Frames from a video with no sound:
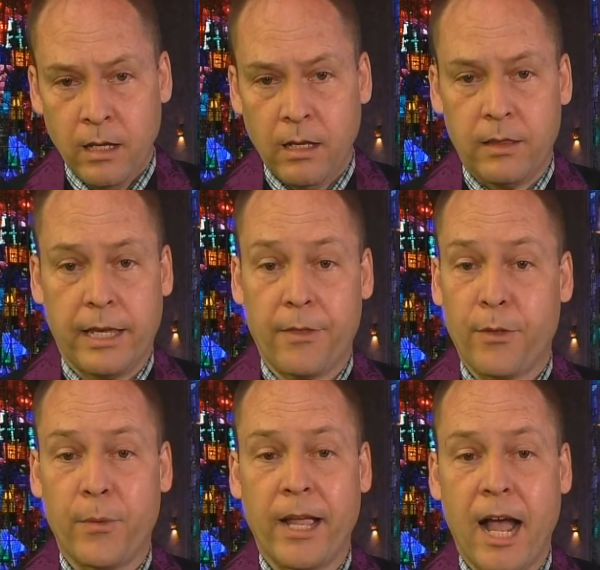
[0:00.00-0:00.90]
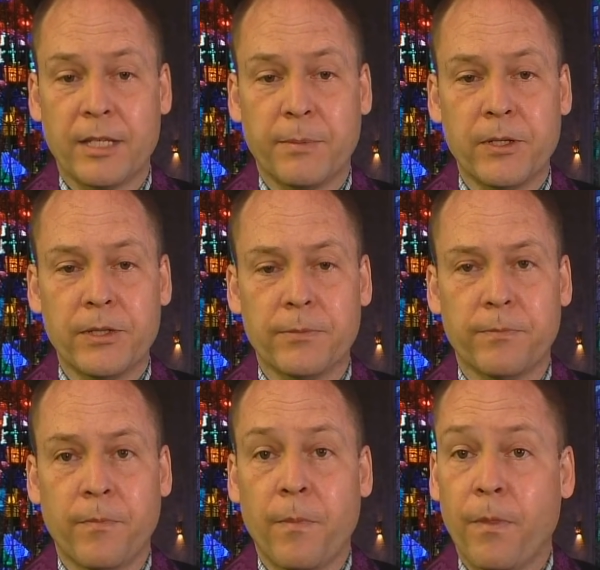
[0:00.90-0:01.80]
The other three Gospels,
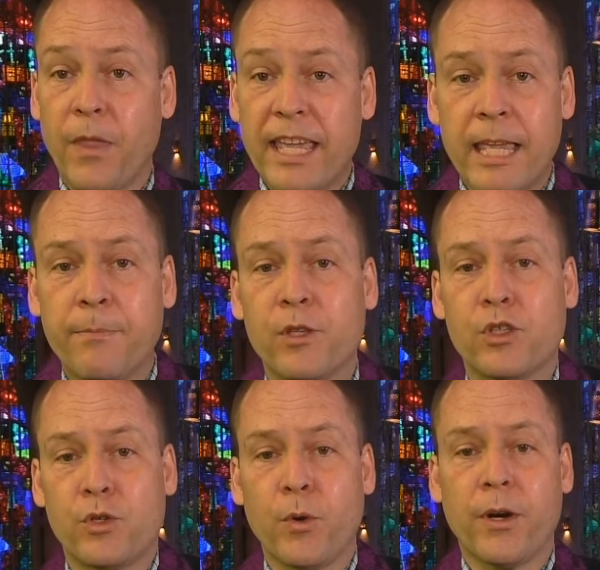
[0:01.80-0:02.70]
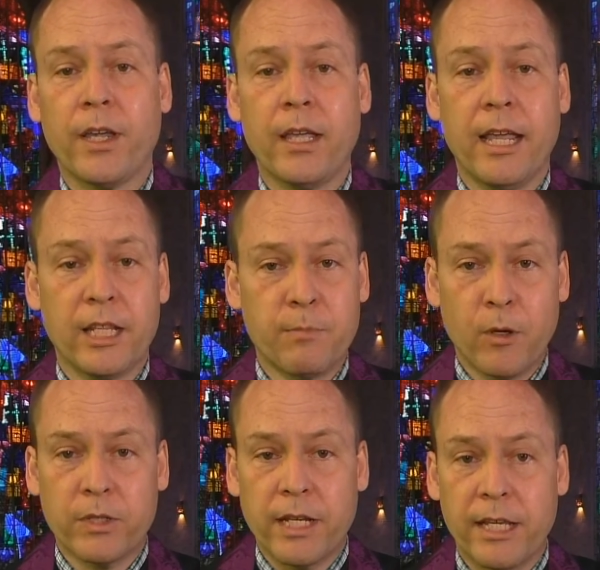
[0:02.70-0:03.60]
they keep the story in its
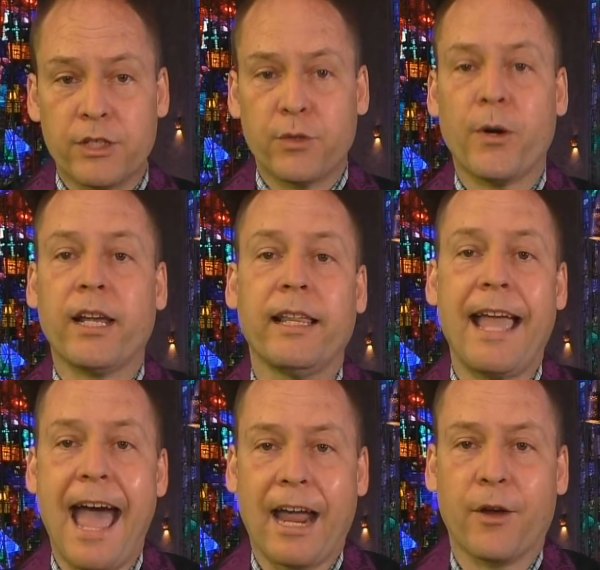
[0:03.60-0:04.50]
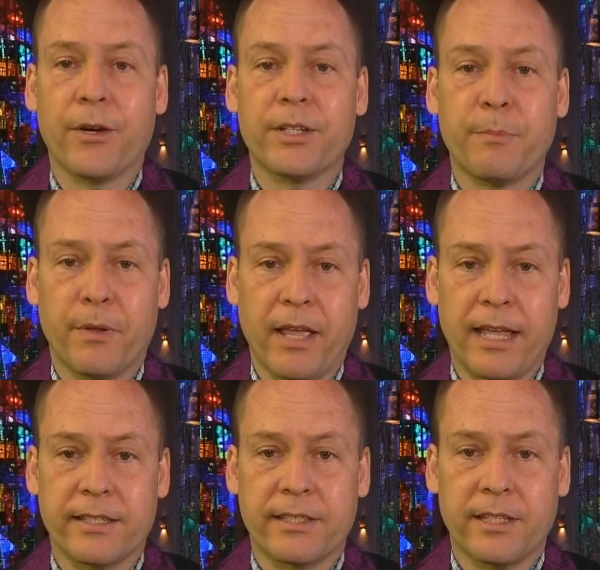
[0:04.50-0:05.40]
most historically accurate
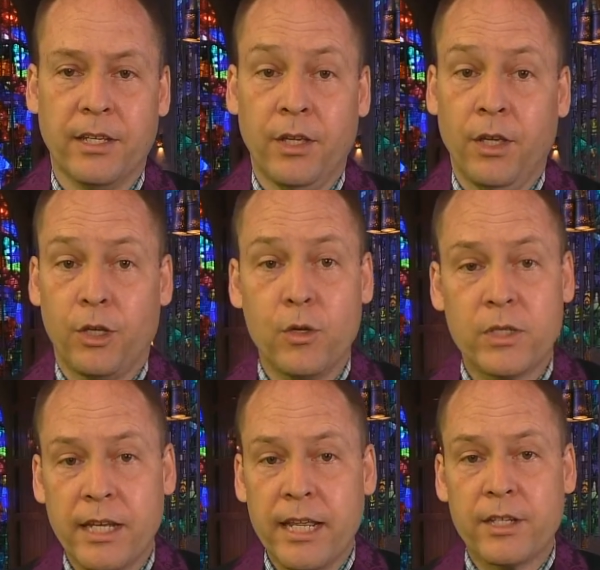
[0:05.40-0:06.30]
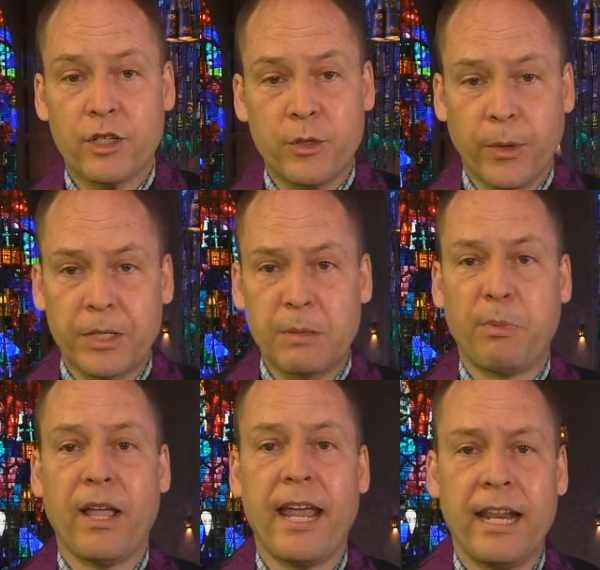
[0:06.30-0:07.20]
place, using it to
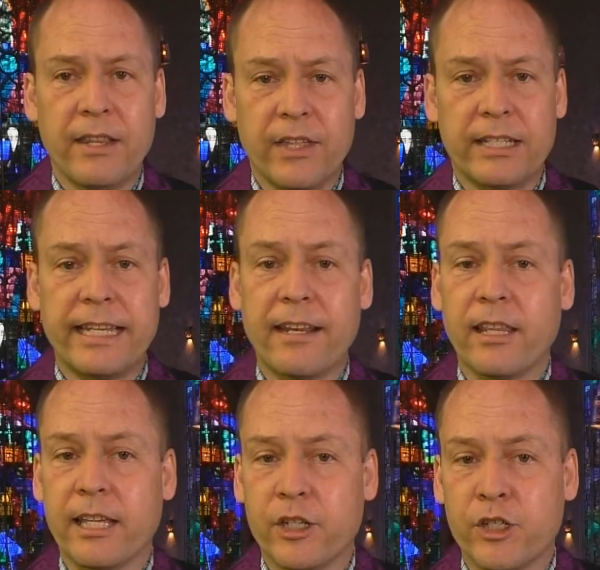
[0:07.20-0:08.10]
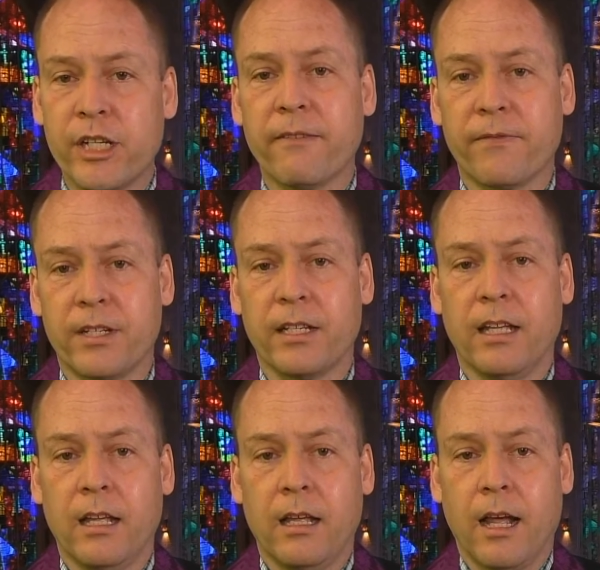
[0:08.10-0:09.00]
explain the deadly shift
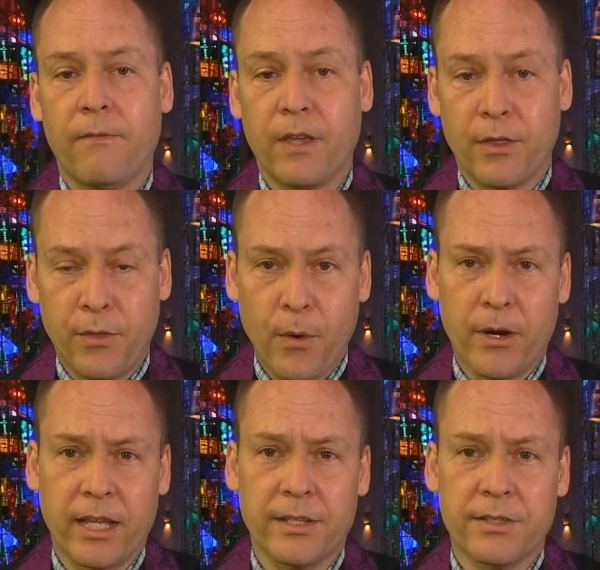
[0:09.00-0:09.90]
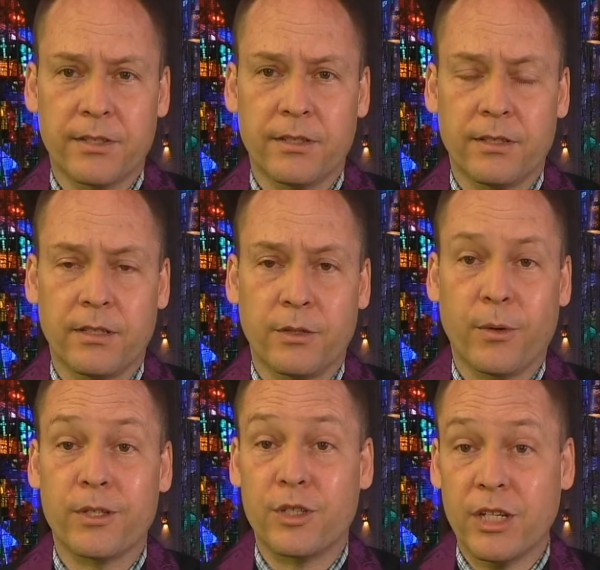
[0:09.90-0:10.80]
of the authorities
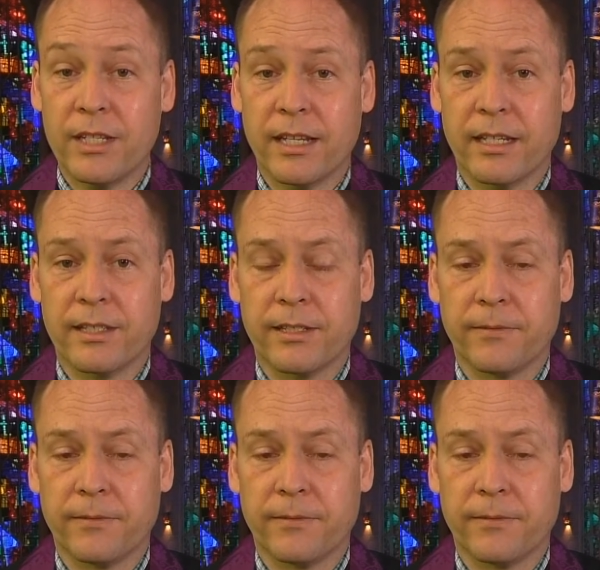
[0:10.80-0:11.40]
towards Jesus.